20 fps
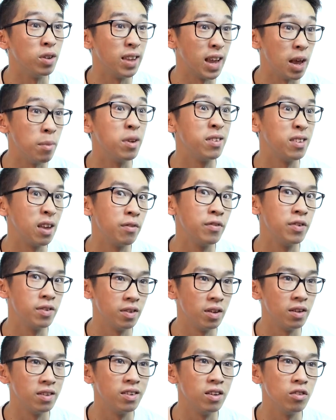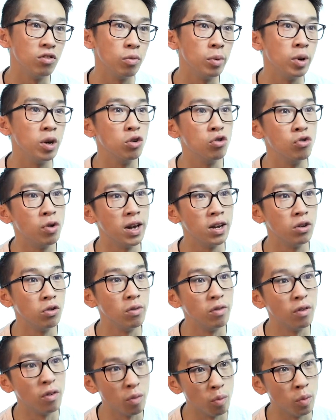it to the MSF facility so we could try and do
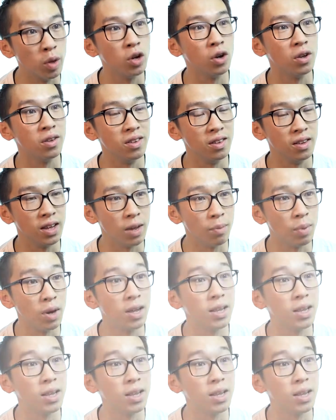everything we could to keep it